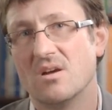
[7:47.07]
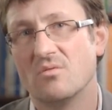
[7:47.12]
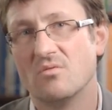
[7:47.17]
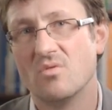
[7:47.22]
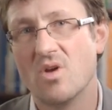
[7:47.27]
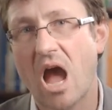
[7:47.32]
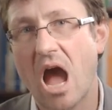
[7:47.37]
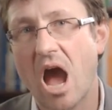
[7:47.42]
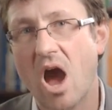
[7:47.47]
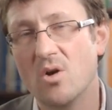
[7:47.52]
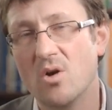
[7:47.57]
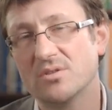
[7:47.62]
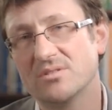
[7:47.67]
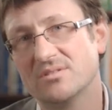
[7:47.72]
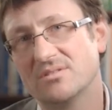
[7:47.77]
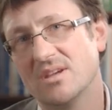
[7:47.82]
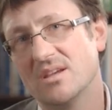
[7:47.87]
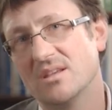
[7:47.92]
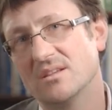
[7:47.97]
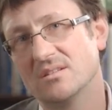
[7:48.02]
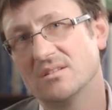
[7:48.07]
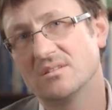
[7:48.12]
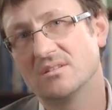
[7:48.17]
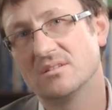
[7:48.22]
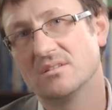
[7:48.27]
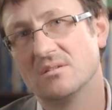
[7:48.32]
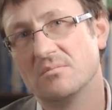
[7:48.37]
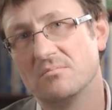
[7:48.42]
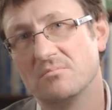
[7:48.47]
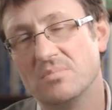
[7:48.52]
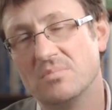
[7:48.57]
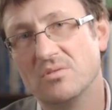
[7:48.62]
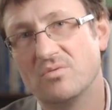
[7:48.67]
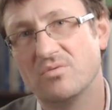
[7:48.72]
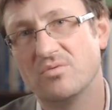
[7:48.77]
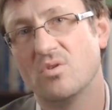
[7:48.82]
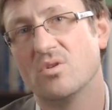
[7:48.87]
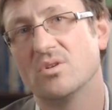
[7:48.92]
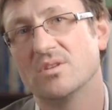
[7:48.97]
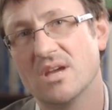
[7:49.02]
were outdated
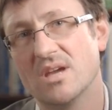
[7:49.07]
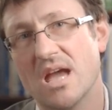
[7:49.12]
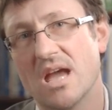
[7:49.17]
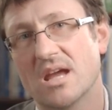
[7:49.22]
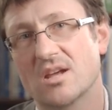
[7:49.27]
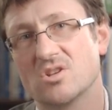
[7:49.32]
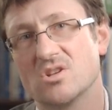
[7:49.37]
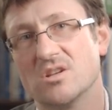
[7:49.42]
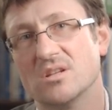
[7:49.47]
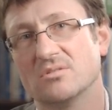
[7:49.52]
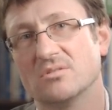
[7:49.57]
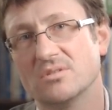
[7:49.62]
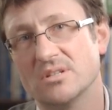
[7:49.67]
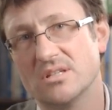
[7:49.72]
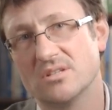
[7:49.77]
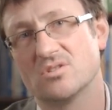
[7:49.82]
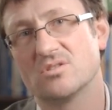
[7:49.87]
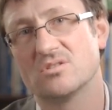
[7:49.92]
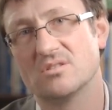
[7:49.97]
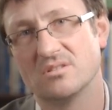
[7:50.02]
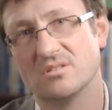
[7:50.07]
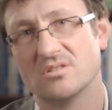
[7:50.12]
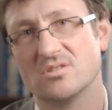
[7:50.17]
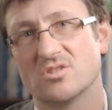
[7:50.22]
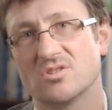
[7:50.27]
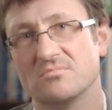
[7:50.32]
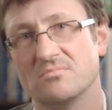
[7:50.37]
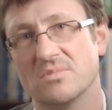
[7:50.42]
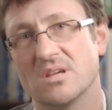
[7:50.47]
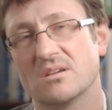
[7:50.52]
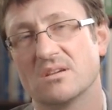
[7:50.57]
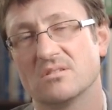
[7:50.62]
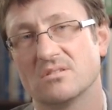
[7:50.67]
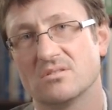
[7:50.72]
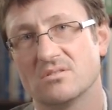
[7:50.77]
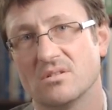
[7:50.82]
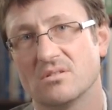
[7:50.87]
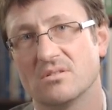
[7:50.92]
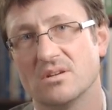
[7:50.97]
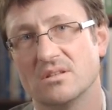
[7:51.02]
before they actually reached decision
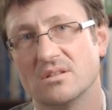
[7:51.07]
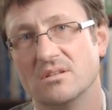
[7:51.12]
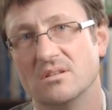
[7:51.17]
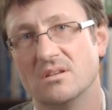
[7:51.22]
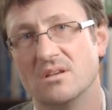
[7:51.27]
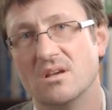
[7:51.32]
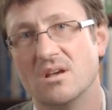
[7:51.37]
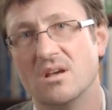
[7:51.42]
makers already.